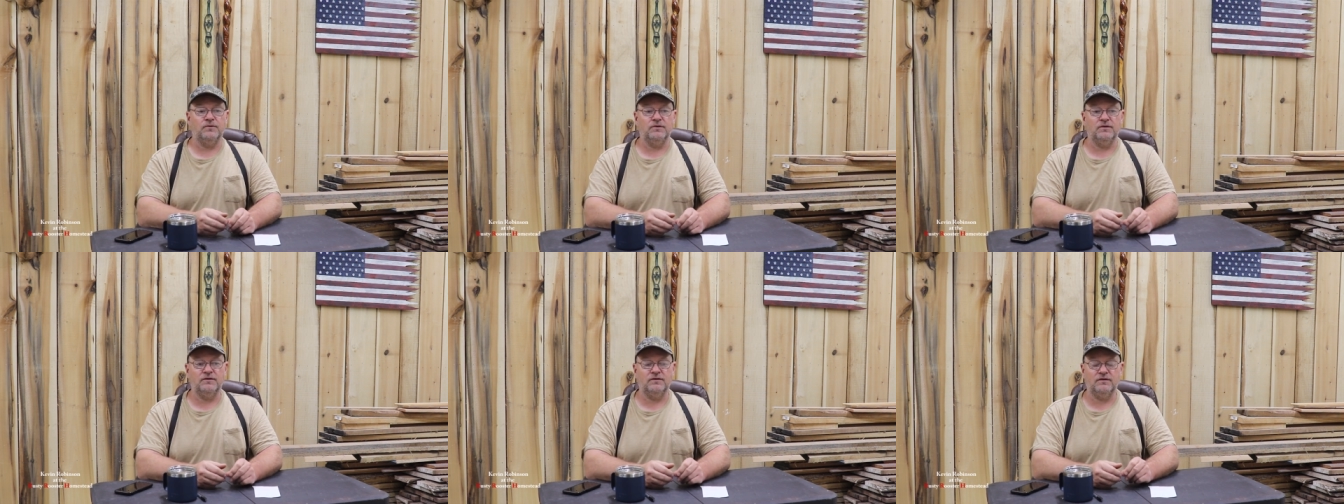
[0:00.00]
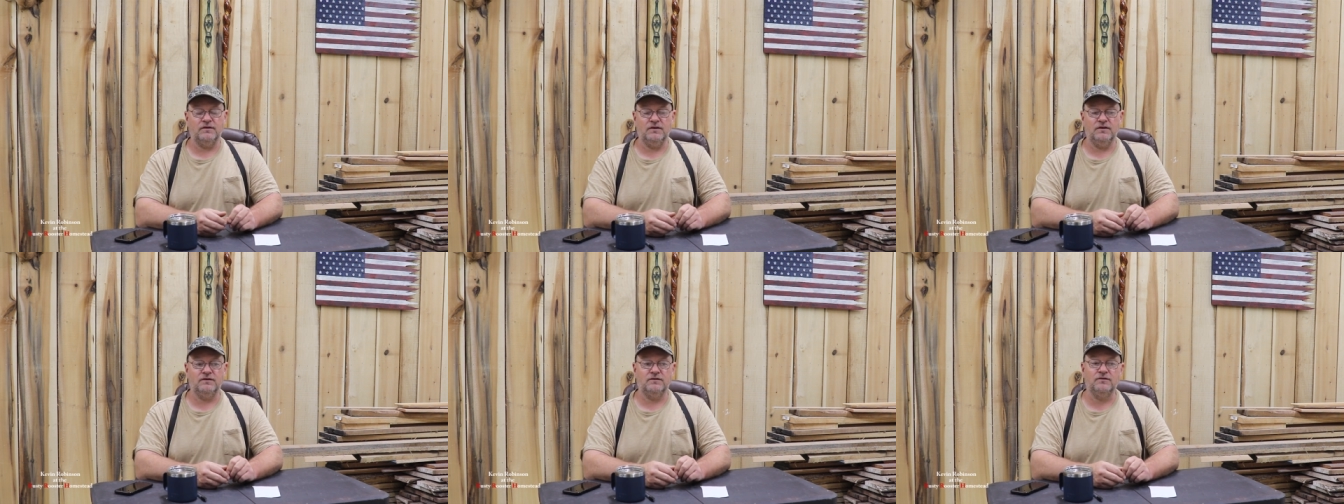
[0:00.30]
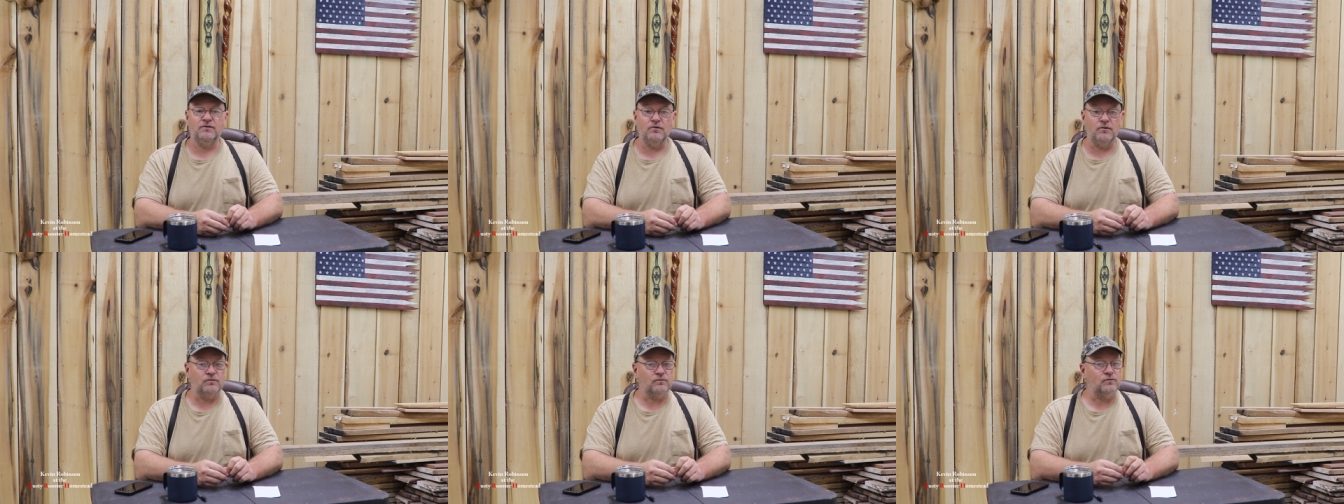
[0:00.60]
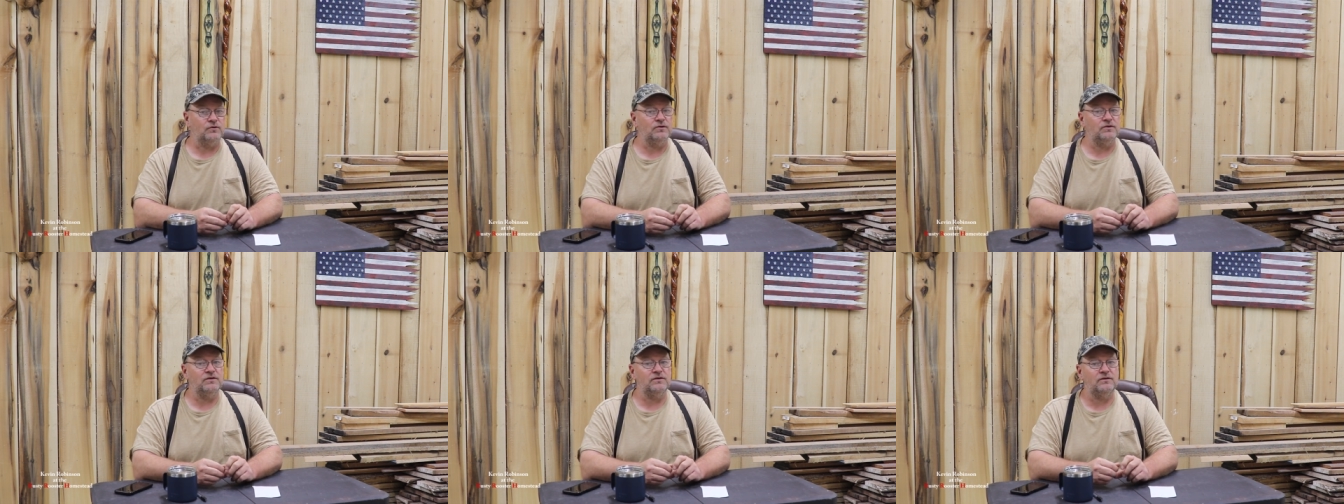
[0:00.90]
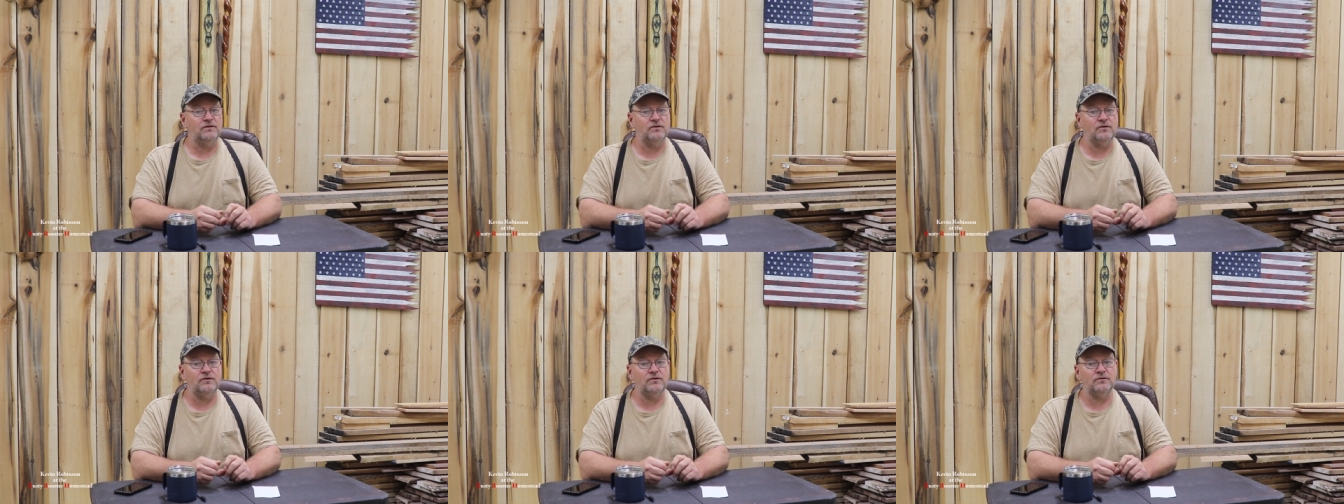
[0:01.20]
And he's he's doing really
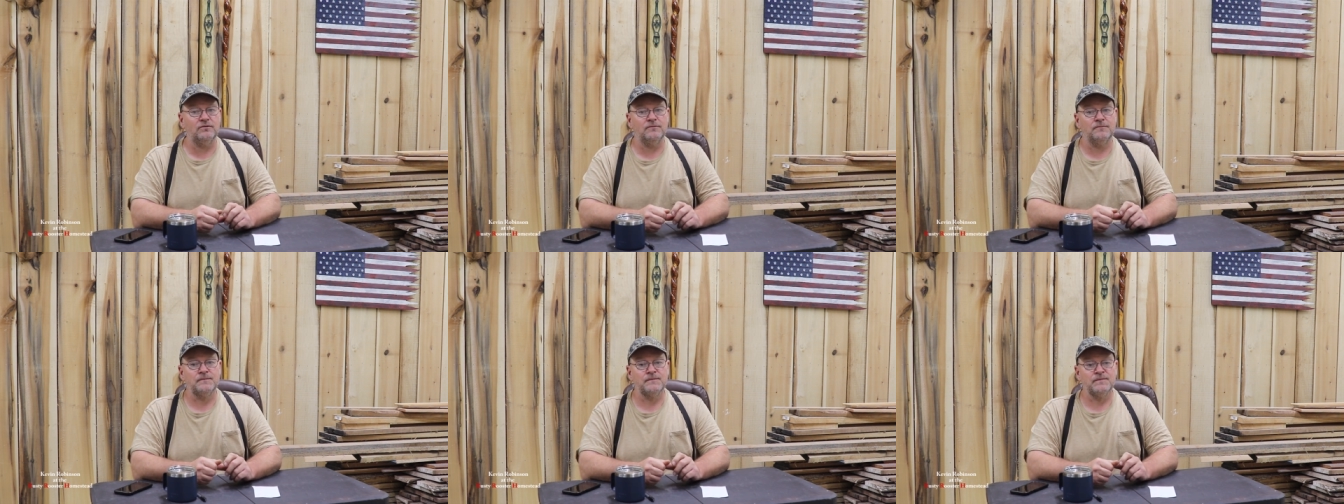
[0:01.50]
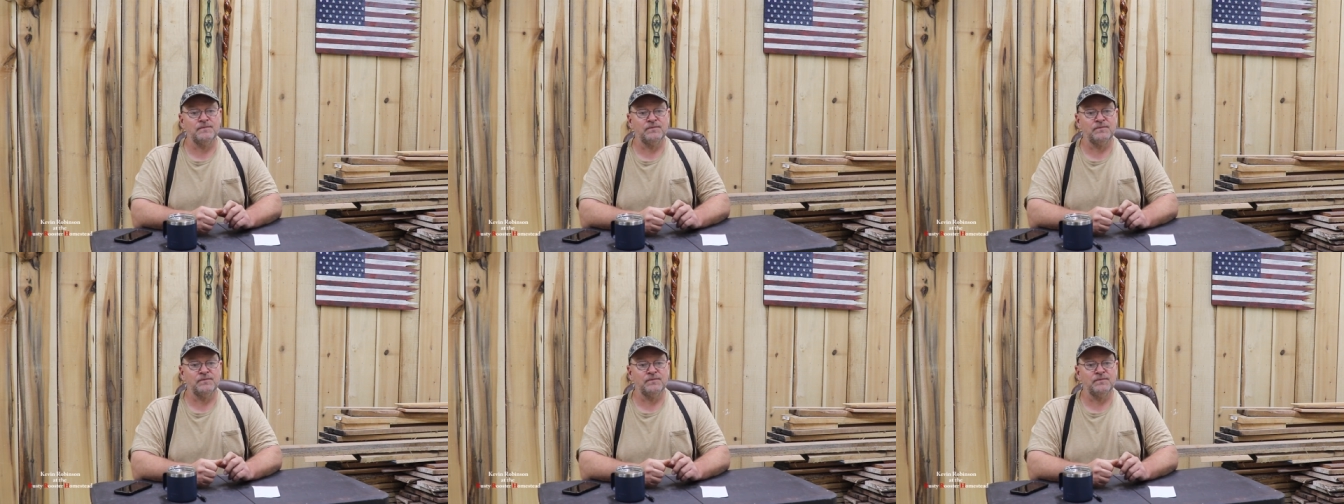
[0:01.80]
good.